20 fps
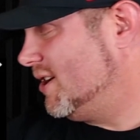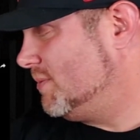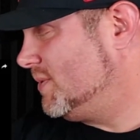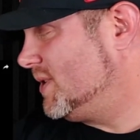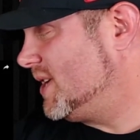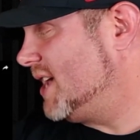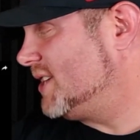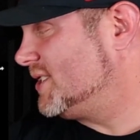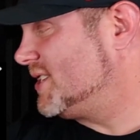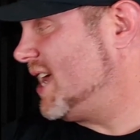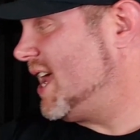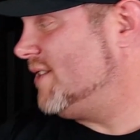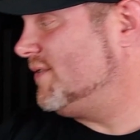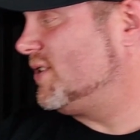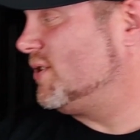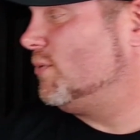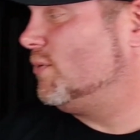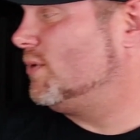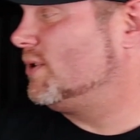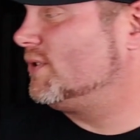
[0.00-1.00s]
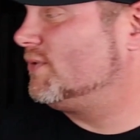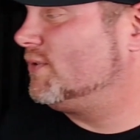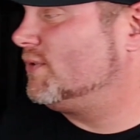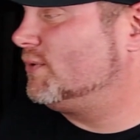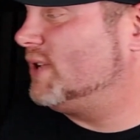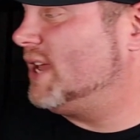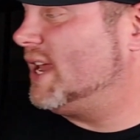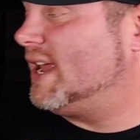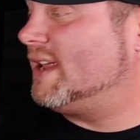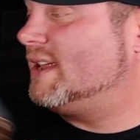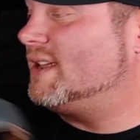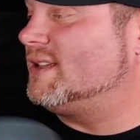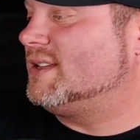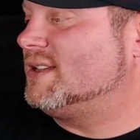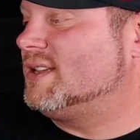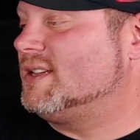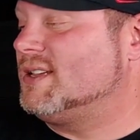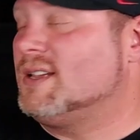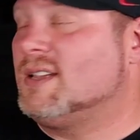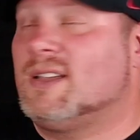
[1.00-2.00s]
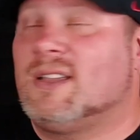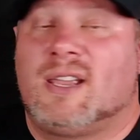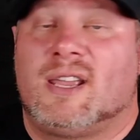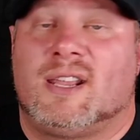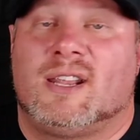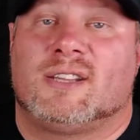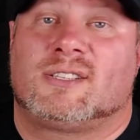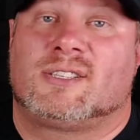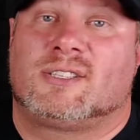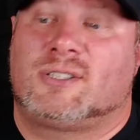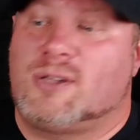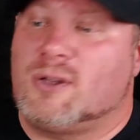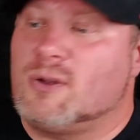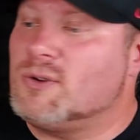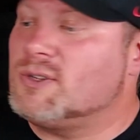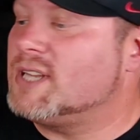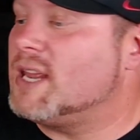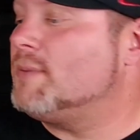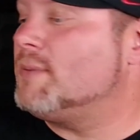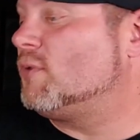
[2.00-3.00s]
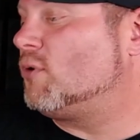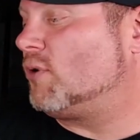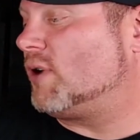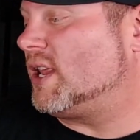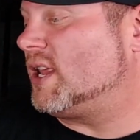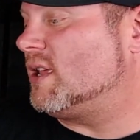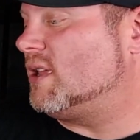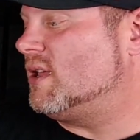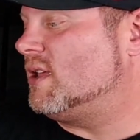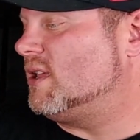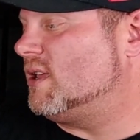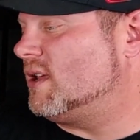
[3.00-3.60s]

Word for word: Hope you guys are having a wonderful day. It is Tuesday morning